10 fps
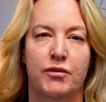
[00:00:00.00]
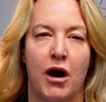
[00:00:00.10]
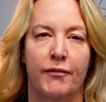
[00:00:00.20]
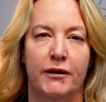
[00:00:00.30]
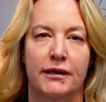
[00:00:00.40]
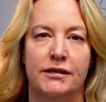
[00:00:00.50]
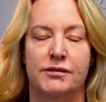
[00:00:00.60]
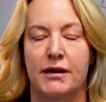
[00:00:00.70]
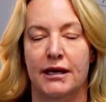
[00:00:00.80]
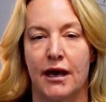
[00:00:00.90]
properties
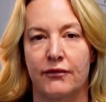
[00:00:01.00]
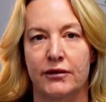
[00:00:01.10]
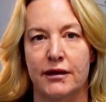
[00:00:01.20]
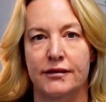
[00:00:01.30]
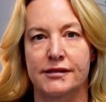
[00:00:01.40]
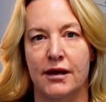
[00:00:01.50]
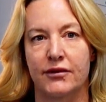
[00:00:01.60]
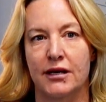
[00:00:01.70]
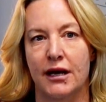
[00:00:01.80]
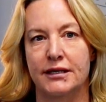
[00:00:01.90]
make Evalith
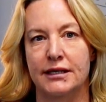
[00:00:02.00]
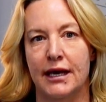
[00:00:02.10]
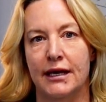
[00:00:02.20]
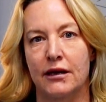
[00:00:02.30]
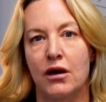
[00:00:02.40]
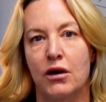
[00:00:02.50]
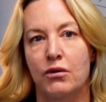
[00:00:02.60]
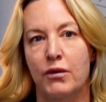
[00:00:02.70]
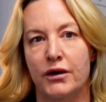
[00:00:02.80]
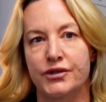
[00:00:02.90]
798
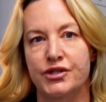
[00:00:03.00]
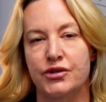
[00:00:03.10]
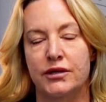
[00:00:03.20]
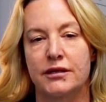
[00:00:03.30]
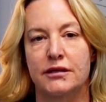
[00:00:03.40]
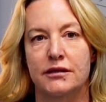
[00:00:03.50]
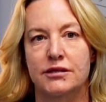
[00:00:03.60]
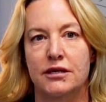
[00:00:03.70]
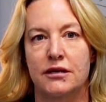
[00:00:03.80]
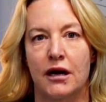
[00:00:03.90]
well-suited
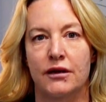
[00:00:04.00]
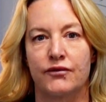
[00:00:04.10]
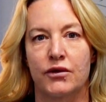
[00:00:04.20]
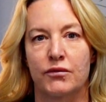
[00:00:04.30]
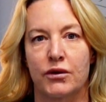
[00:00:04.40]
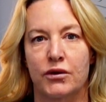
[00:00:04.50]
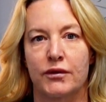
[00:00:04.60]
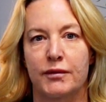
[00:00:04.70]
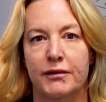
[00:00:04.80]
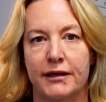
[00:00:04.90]
to knife or
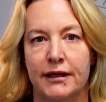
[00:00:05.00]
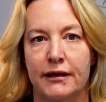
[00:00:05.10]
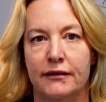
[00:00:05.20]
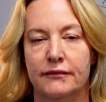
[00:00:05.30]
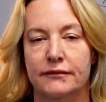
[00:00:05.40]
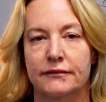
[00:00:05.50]
rotary pleating.